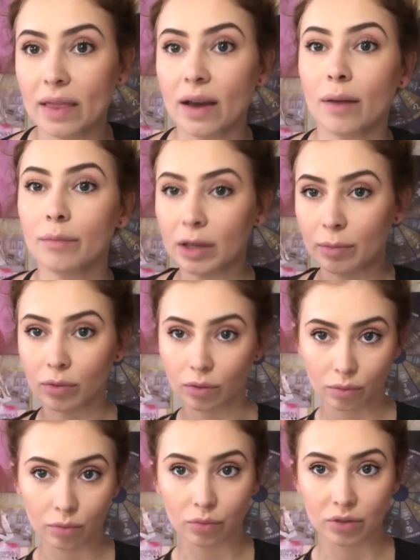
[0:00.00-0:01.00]
that
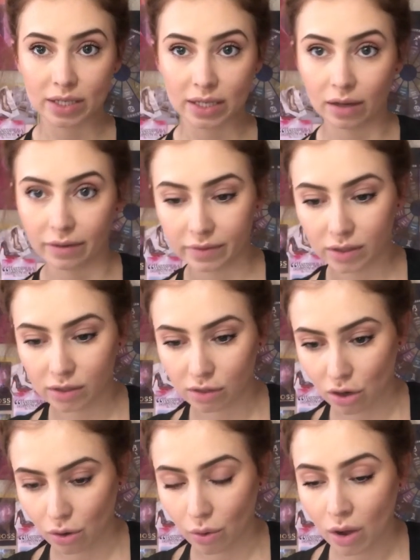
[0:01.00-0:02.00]
people received.
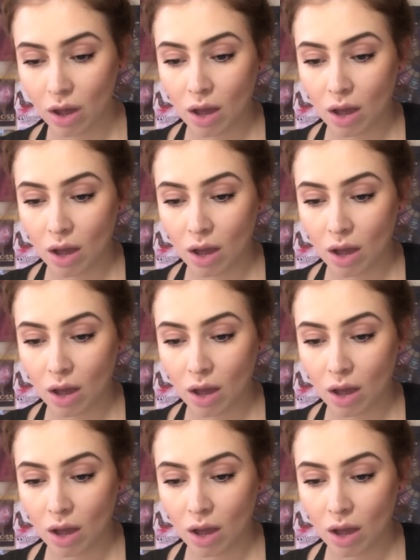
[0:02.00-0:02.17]
So